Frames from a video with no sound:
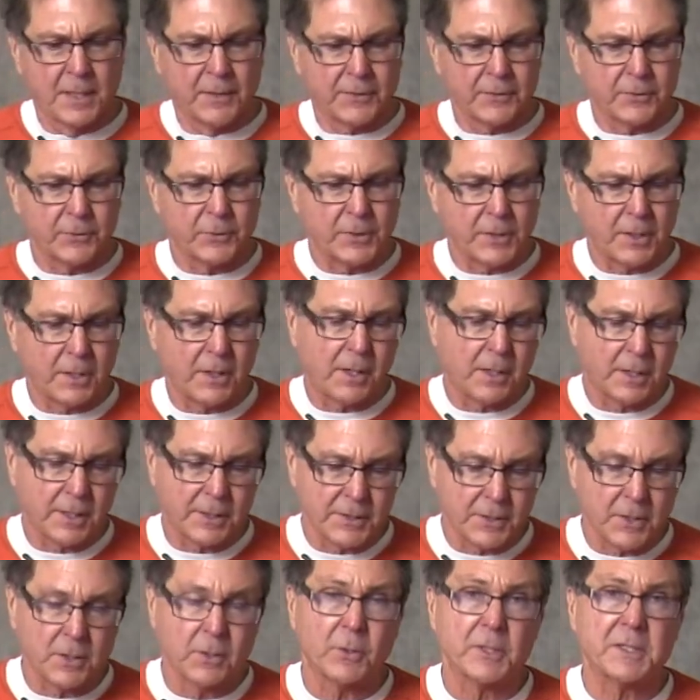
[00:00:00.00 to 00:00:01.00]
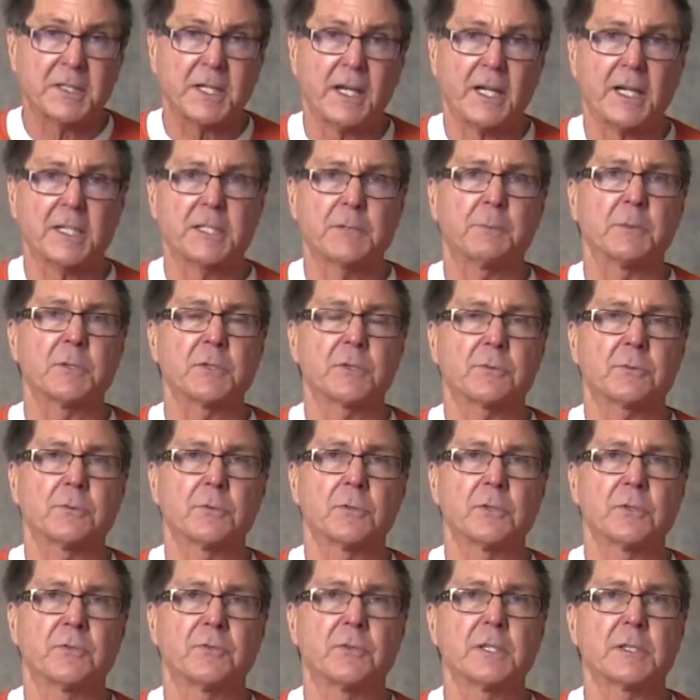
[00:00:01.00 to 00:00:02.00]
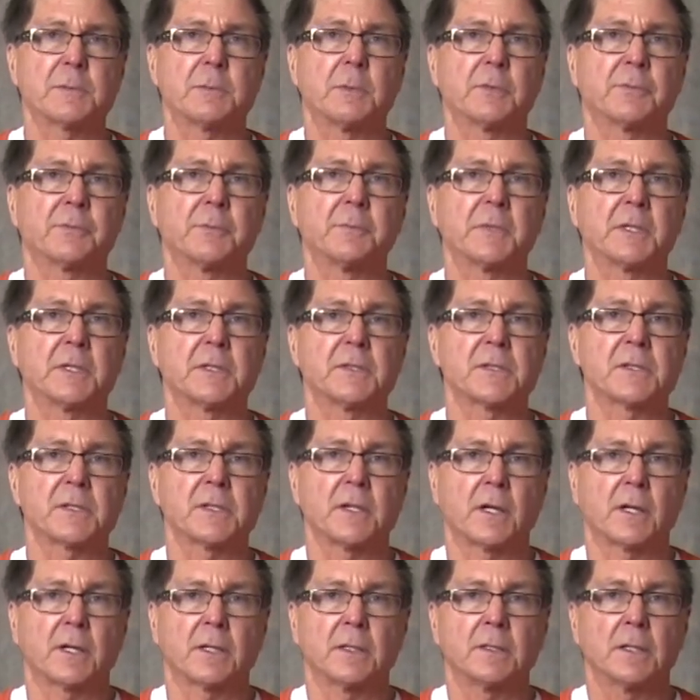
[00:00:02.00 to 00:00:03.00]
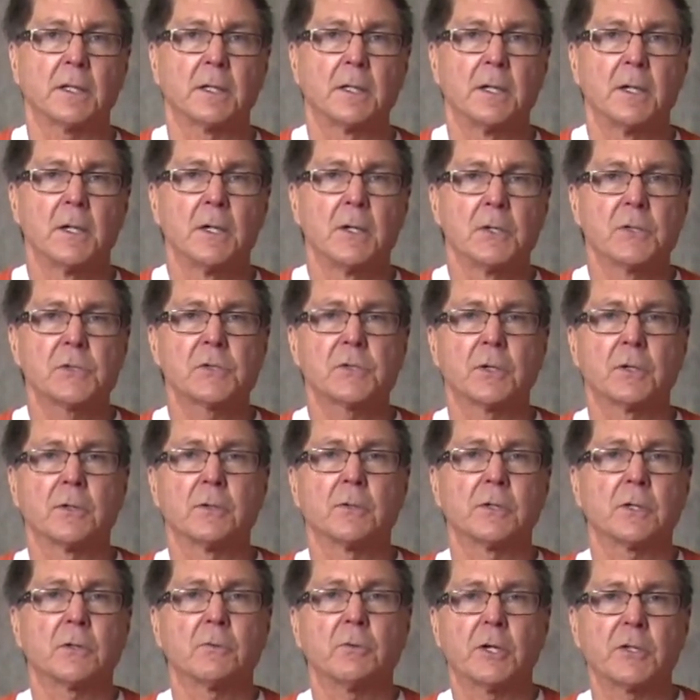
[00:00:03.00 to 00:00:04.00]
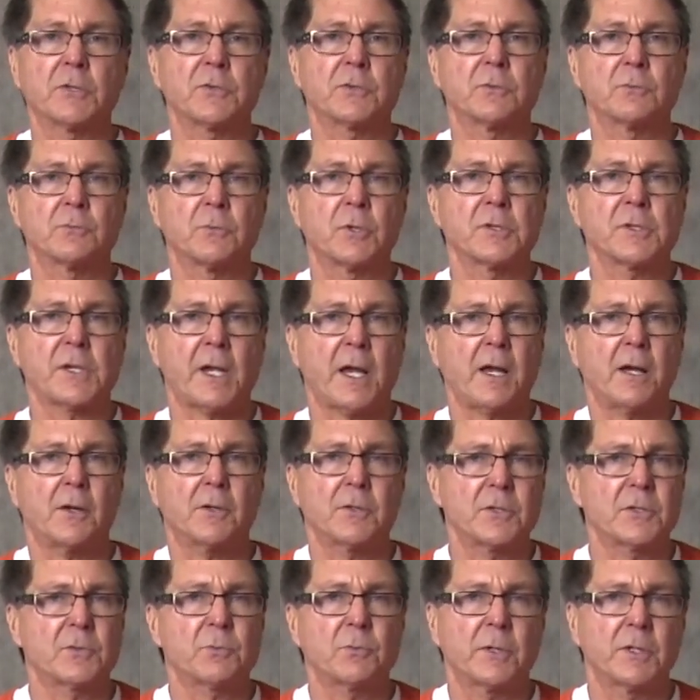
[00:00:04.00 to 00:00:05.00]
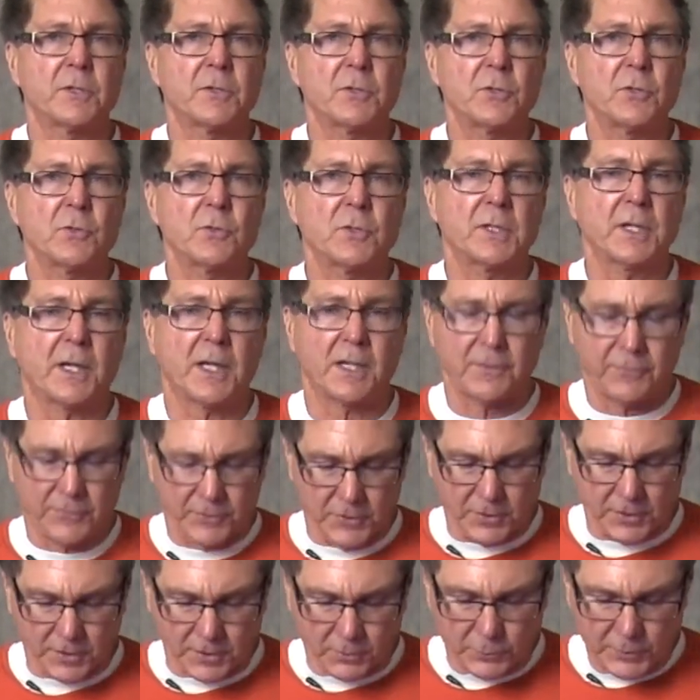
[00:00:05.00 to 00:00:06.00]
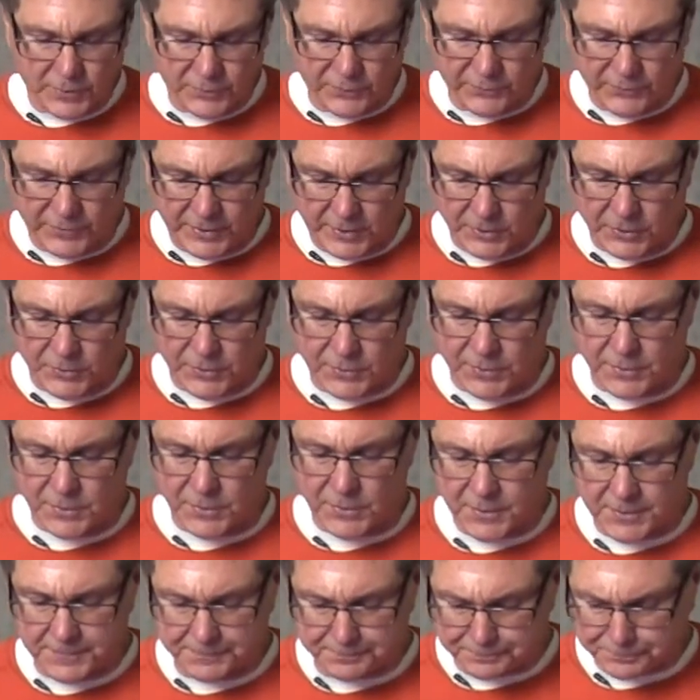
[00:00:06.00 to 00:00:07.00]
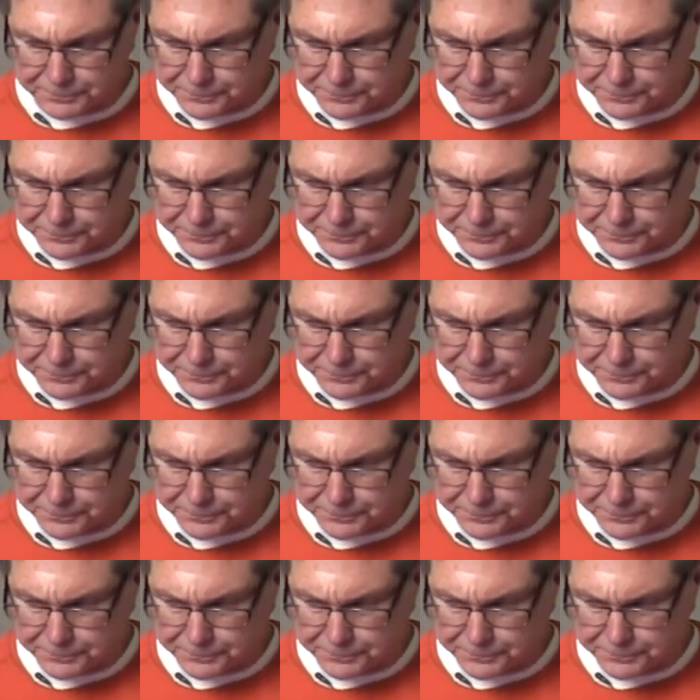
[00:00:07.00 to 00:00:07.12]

There are no attachment screws visible from the inside. So the question was, how does one do that if you're going to refinish this?